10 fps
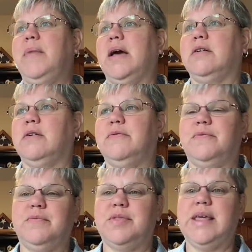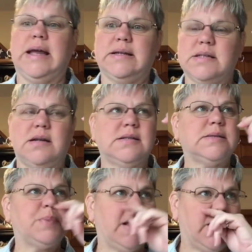manner of things on
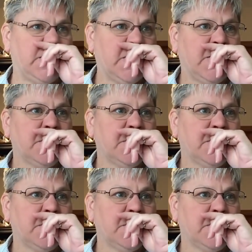display.